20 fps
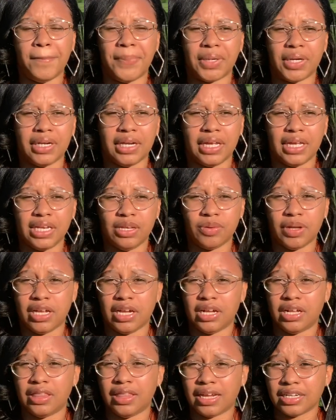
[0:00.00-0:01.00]
But
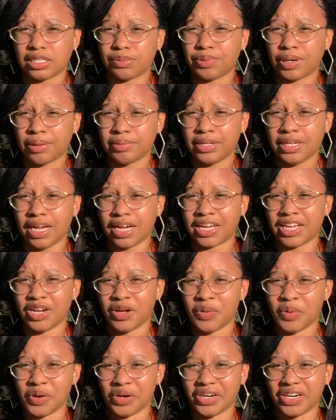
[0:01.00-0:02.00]
anyway, that's probably not
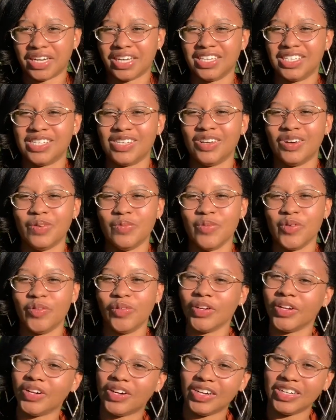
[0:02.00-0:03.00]
going to work. So
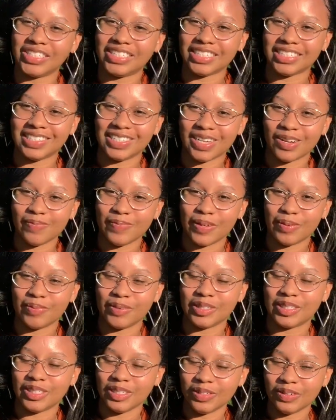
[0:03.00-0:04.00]
moving on to step
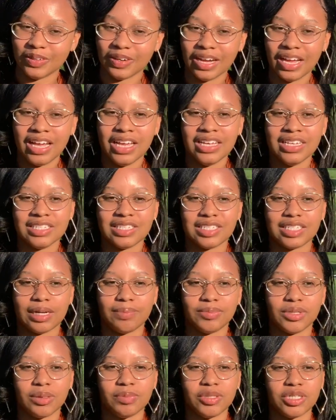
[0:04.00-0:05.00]
number two.
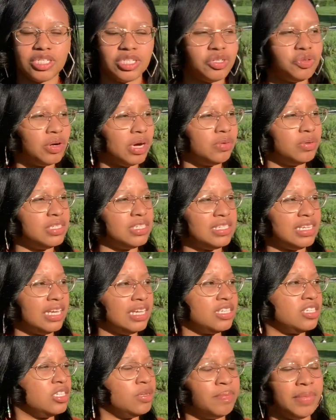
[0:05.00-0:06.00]
Step number two, I would
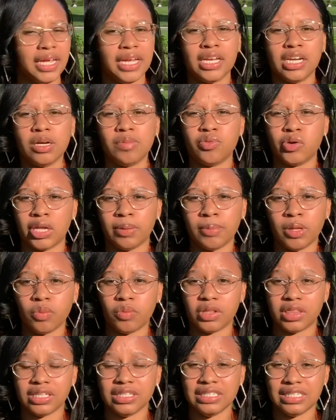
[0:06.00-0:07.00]
say to make an
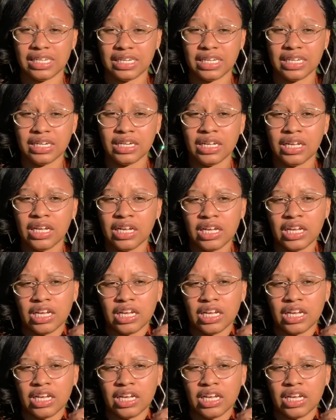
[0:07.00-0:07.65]
appointment with the dean.